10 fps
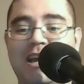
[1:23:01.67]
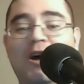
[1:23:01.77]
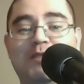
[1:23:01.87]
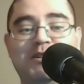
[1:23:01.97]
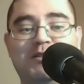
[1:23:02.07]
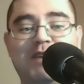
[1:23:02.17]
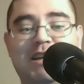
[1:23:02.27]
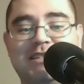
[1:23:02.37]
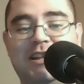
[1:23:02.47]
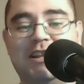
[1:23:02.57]
know how much you'd
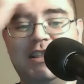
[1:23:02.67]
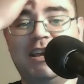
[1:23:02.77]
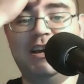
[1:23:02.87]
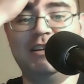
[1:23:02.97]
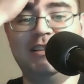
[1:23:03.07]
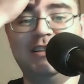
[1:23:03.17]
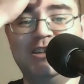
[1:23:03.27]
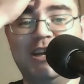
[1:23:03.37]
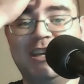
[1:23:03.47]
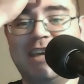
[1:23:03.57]
get selling the
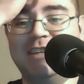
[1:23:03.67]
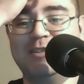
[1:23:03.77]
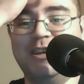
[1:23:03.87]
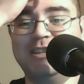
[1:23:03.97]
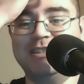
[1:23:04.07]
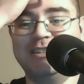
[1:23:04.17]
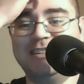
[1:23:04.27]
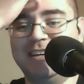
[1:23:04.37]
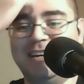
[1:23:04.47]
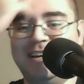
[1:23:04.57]
Gigantoid
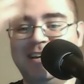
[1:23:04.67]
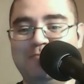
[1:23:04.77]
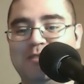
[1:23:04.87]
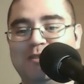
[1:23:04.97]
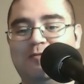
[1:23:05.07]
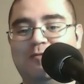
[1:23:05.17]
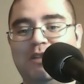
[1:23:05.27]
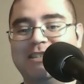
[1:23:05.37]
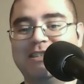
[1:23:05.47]
BB12 Plus